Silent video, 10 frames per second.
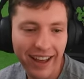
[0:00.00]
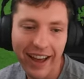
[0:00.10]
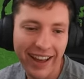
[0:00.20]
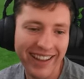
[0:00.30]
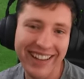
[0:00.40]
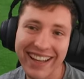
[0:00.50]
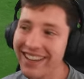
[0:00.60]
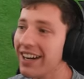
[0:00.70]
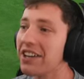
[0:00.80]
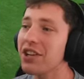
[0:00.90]
nah.
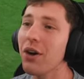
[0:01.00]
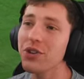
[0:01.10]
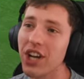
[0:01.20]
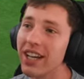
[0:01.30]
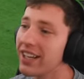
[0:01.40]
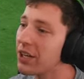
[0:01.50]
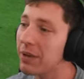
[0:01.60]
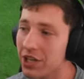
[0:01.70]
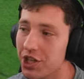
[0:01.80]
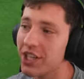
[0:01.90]
I told you
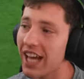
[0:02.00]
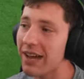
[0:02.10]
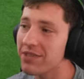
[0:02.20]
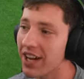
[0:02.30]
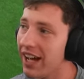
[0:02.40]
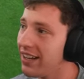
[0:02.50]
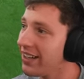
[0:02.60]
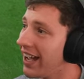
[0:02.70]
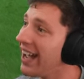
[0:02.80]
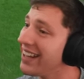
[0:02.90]
it'd be a shit game today.
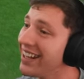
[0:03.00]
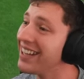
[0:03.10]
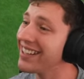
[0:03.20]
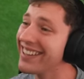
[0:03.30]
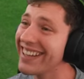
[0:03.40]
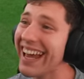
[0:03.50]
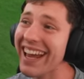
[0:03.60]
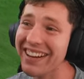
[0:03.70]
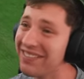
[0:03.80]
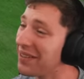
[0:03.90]
And
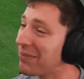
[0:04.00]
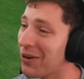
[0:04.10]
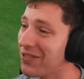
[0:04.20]
and we're